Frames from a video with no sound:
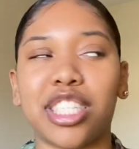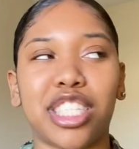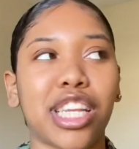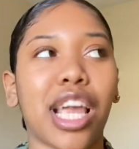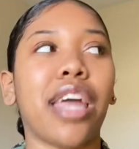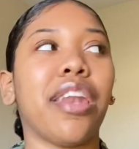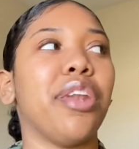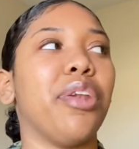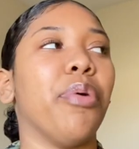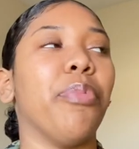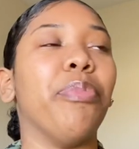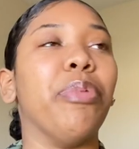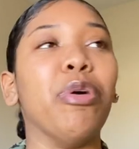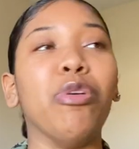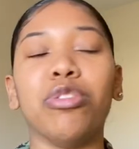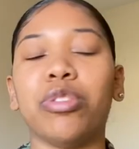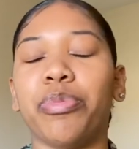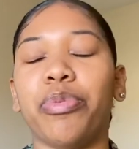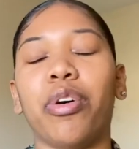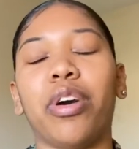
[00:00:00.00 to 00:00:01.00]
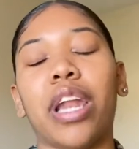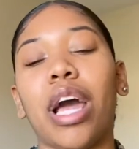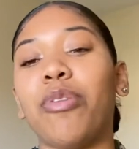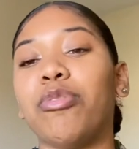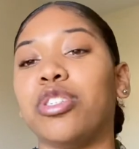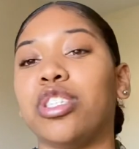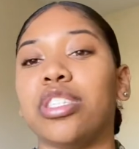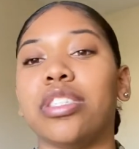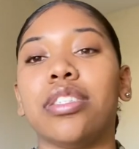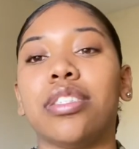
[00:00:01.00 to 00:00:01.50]
Shining them boots, boy. That
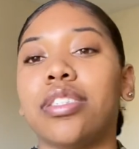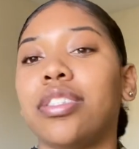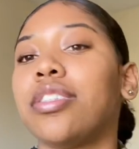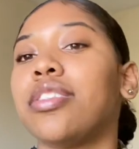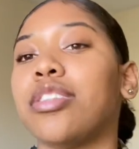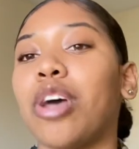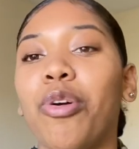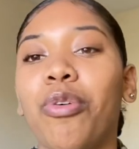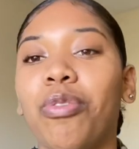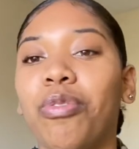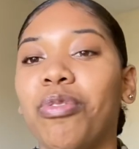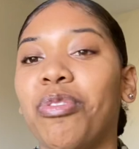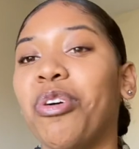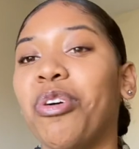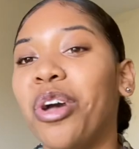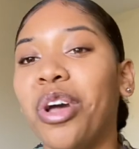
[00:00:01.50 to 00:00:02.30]
was just so